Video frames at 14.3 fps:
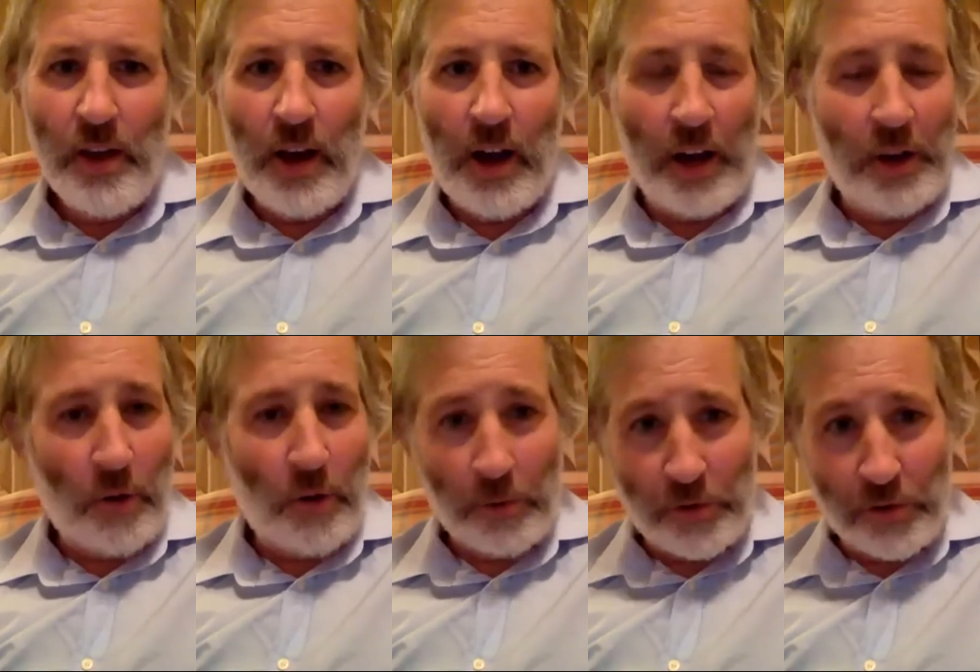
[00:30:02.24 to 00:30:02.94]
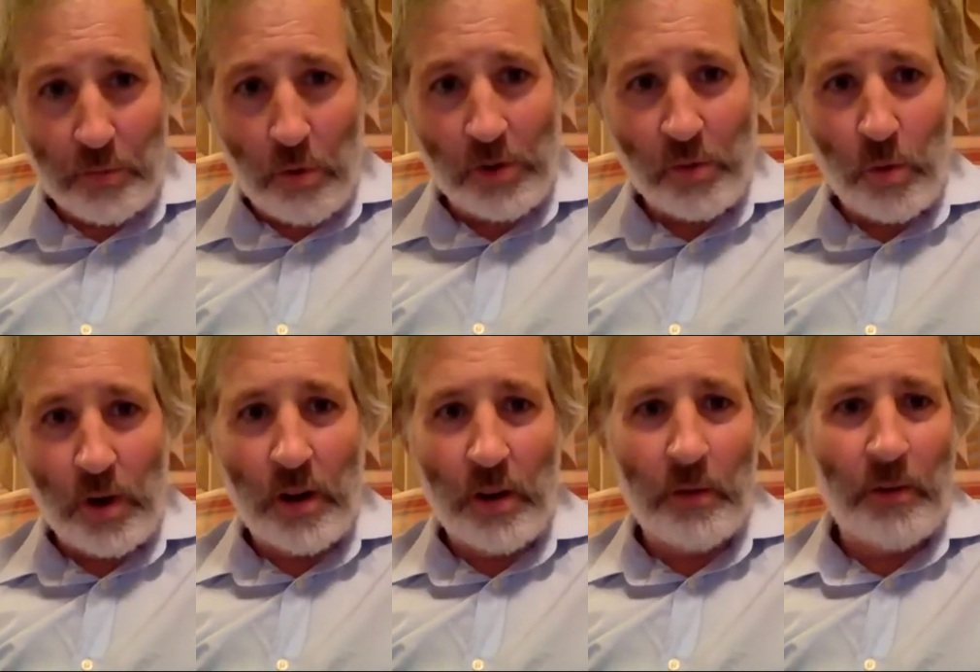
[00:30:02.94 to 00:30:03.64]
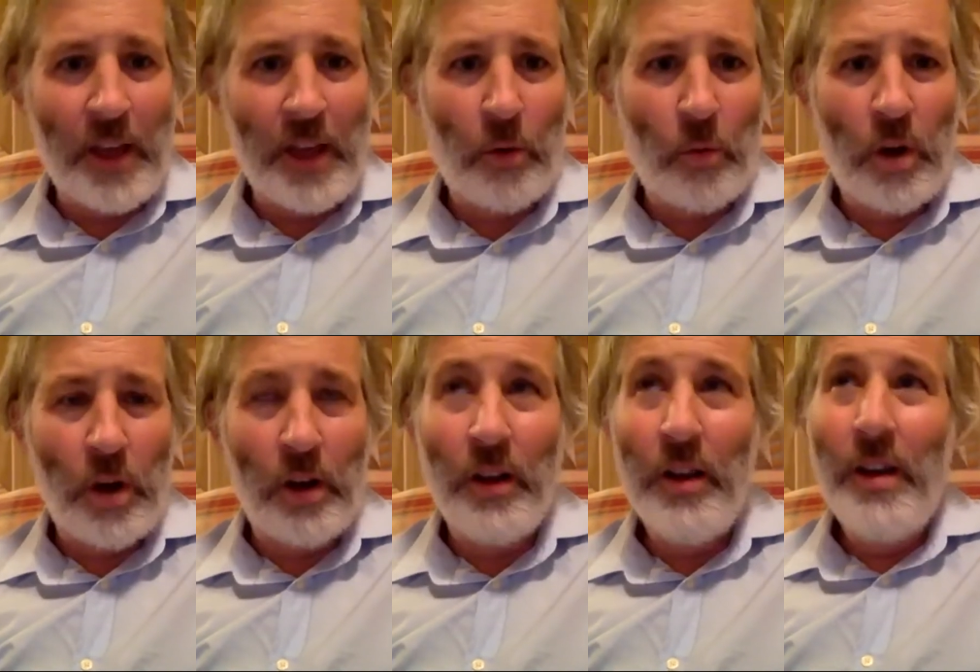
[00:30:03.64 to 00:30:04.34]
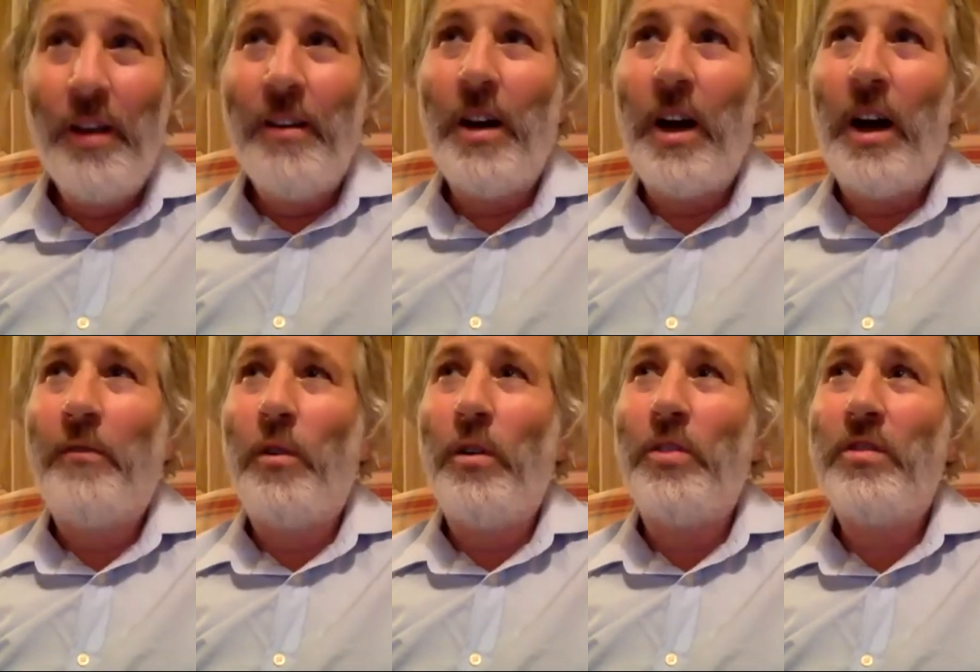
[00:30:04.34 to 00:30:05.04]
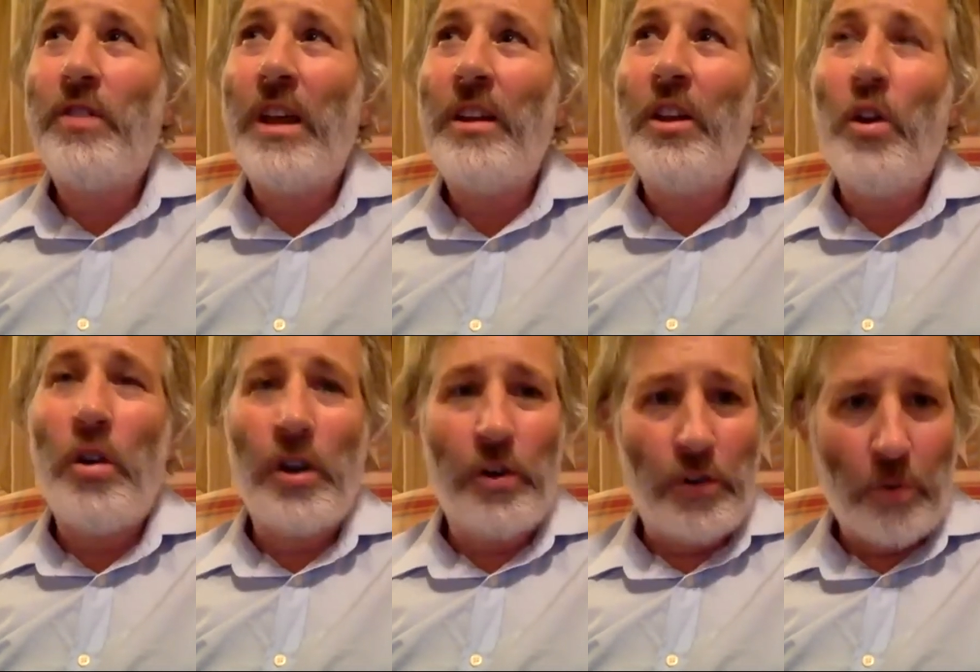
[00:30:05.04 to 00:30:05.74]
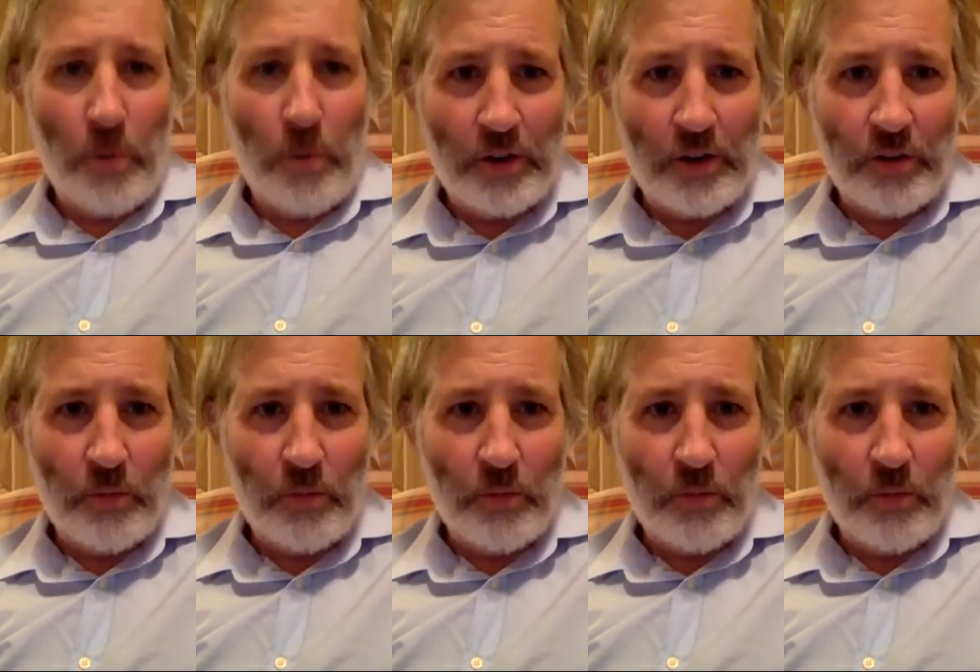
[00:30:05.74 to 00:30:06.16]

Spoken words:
and offer support to one another. And that'll run for a slightly longer duration.